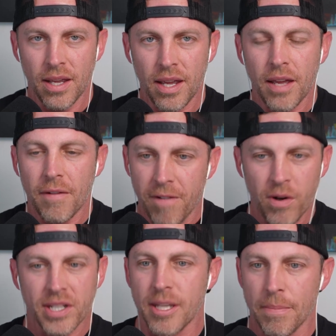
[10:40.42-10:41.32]

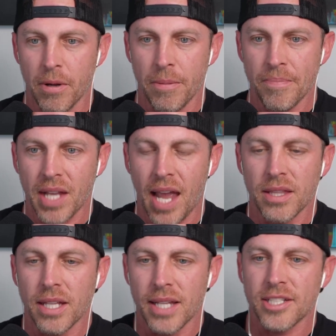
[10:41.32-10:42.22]
Very simple. Okay.
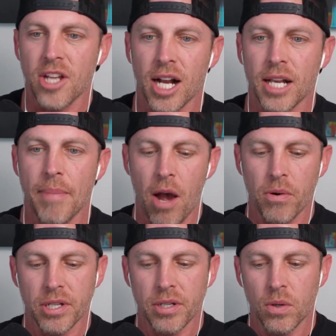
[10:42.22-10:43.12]
Let's talk
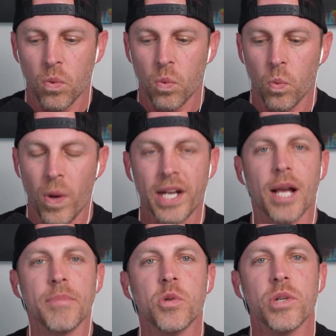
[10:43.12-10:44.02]
about when it
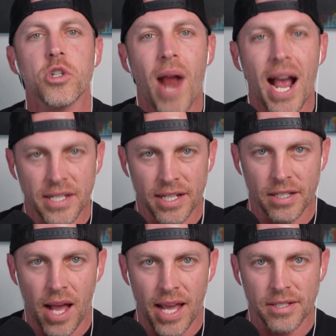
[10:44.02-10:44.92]
comes to attracting
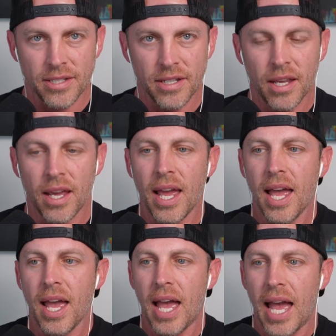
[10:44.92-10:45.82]
clients.
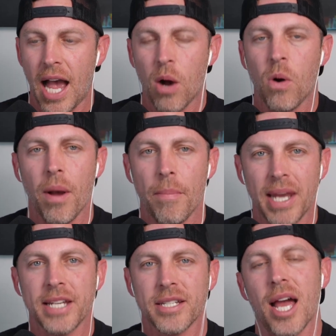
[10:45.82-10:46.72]
How
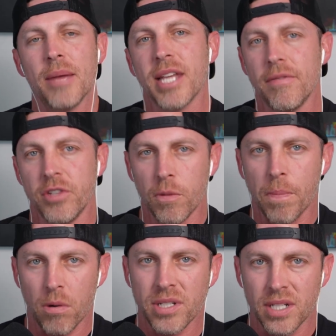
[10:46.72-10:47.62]
many times have you
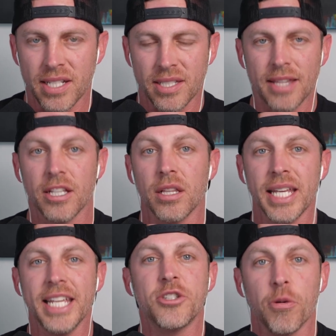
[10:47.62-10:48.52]
personally said the
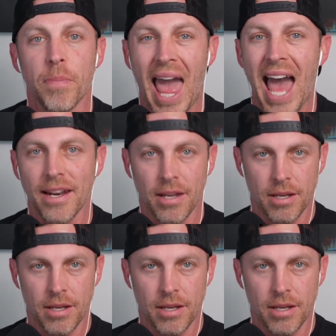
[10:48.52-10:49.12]
leads are bad?